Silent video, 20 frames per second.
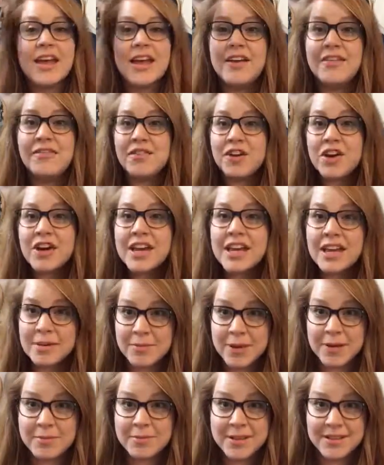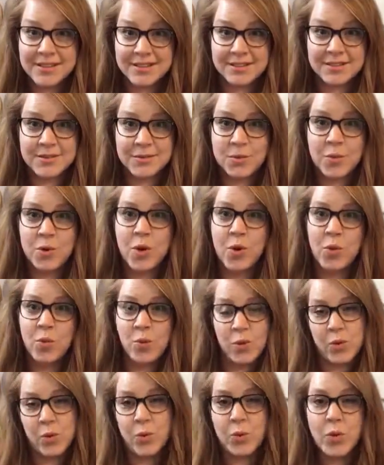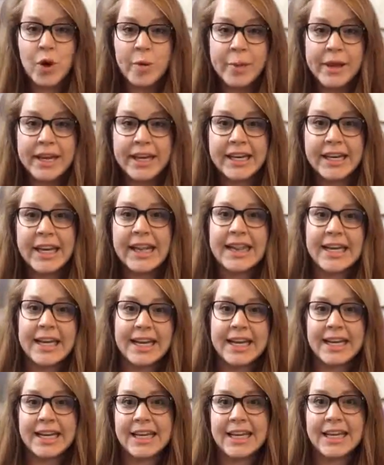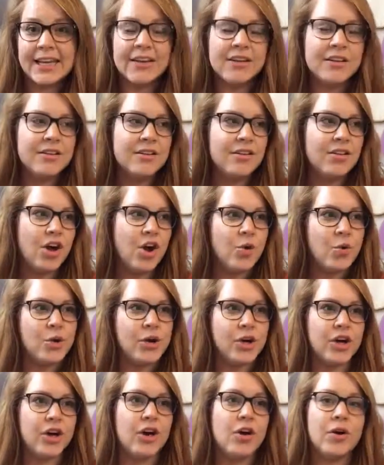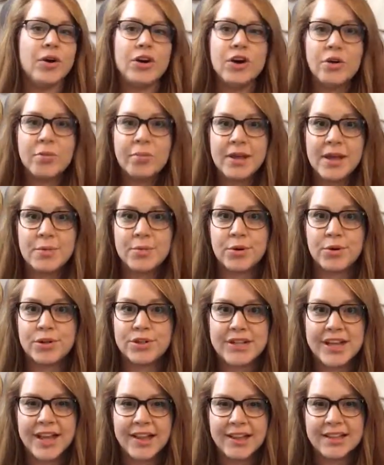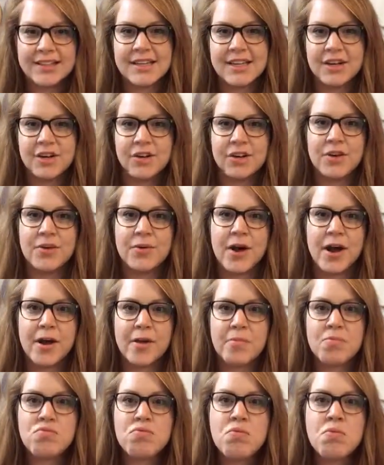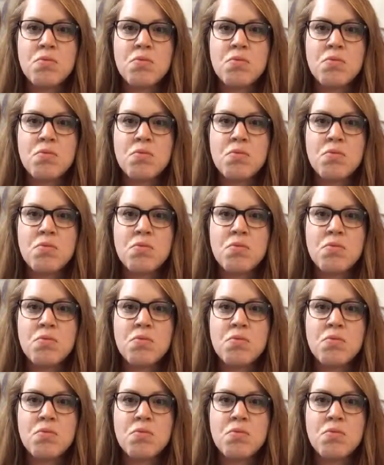if you're a handmade business woman, lady, owner, or know people, which Alex, I know you are,